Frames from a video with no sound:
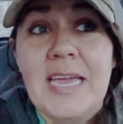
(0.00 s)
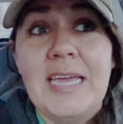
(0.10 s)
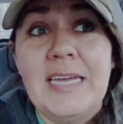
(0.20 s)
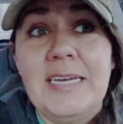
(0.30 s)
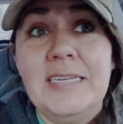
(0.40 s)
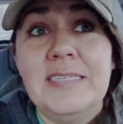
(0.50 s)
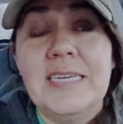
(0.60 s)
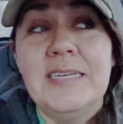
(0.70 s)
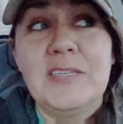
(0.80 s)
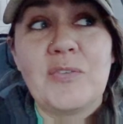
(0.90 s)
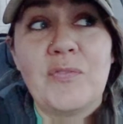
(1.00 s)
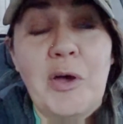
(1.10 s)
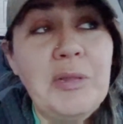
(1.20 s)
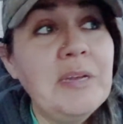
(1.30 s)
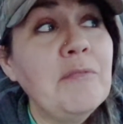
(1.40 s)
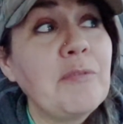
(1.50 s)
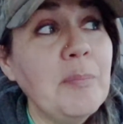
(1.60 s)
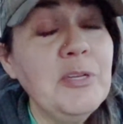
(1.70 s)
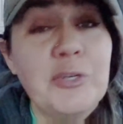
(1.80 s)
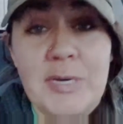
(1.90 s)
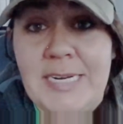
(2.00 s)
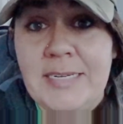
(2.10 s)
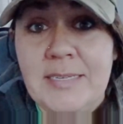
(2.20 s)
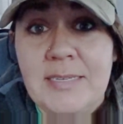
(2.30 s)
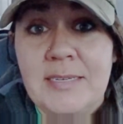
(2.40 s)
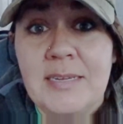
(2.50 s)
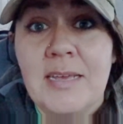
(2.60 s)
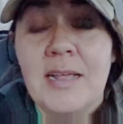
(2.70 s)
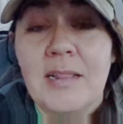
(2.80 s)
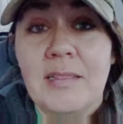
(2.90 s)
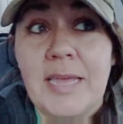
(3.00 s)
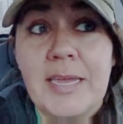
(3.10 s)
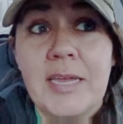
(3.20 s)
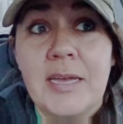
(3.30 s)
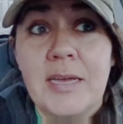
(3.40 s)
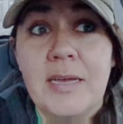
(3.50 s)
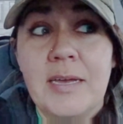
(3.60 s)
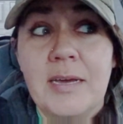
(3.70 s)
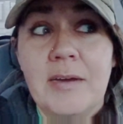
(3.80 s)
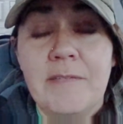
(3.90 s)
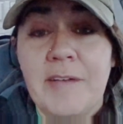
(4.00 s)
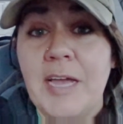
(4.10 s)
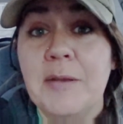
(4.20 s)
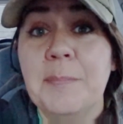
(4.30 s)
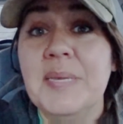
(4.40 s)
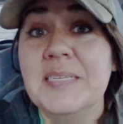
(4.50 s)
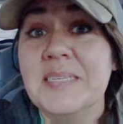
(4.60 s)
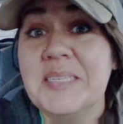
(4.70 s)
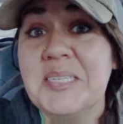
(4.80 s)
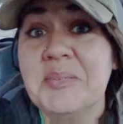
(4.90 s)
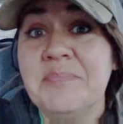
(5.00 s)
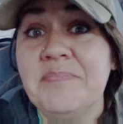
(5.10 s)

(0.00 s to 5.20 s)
and it is falling from the trees like a fine mist.